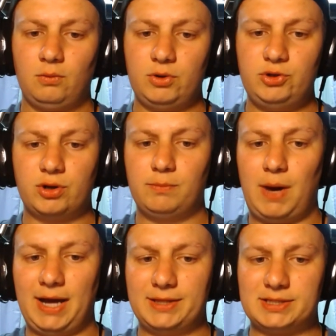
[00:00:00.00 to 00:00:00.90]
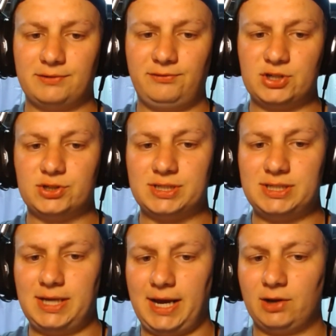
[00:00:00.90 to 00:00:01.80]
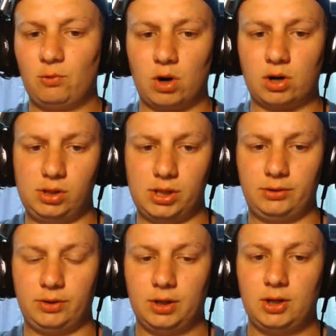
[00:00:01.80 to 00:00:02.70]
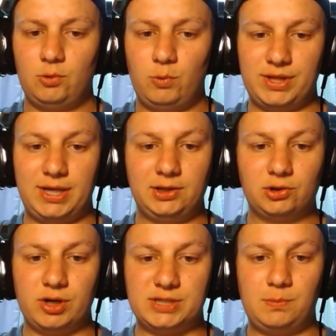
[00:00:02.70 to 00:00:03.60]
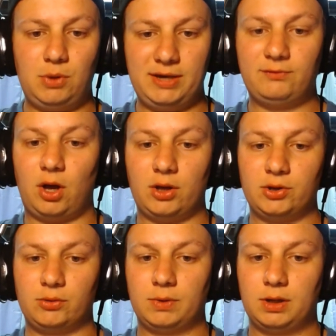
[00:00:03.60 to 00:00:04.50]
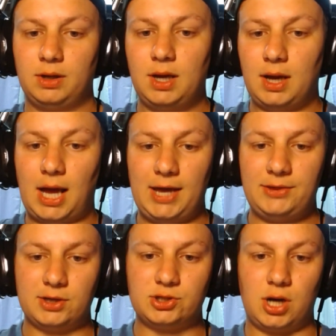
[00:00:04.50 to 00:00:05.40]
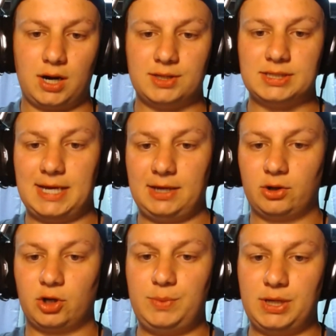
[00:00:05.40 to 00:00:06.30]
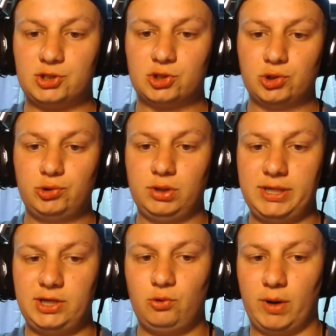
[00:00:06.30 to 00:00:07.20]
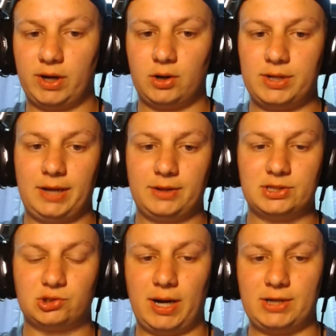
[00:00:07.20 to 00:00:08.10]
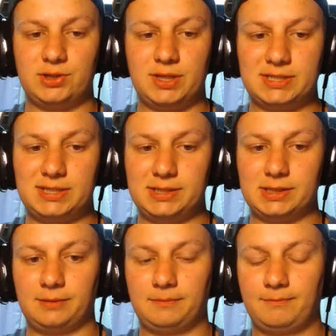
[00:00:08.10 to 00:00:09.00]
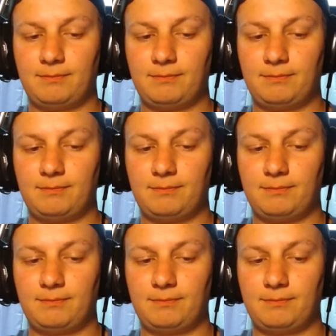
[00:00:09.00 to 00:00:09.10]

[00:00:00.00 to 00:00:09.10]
When you combine this efficiency and workload with increased play volume, I think Jonathan Taylor could be a true league winner down the stretch this season.